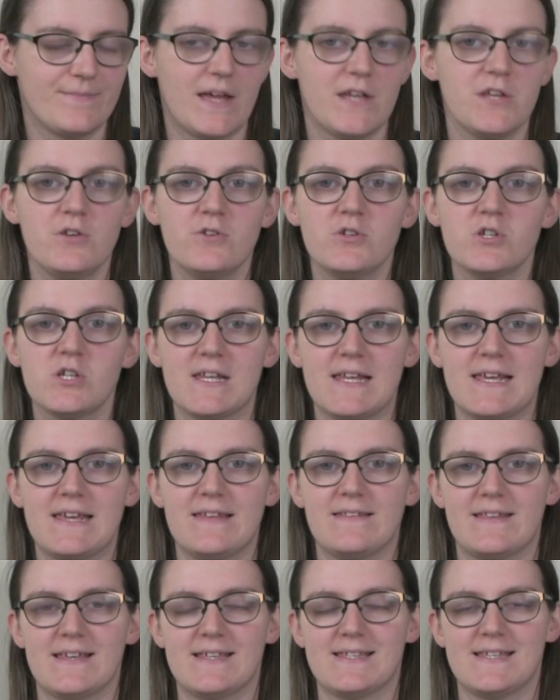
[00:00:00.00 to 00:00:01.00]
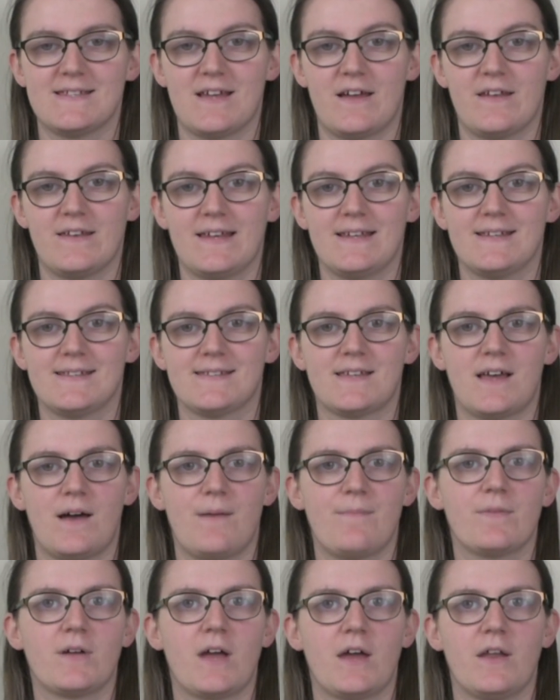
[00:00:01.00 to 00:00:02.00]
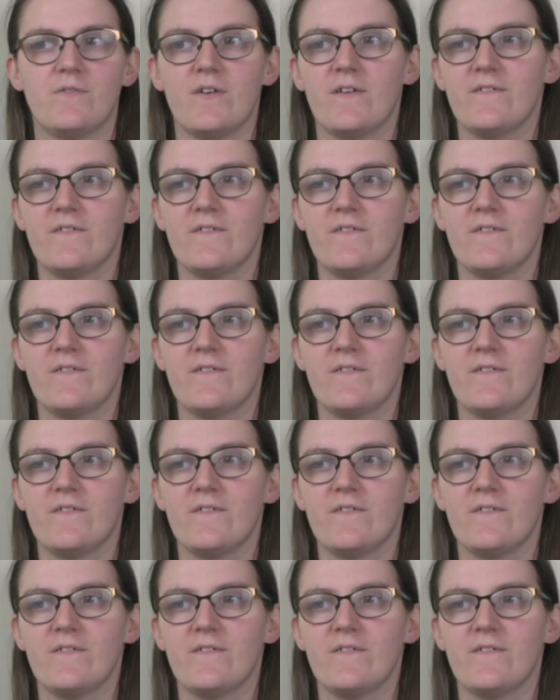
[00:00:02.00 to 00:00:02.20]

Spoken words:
And usually this is done in some kind of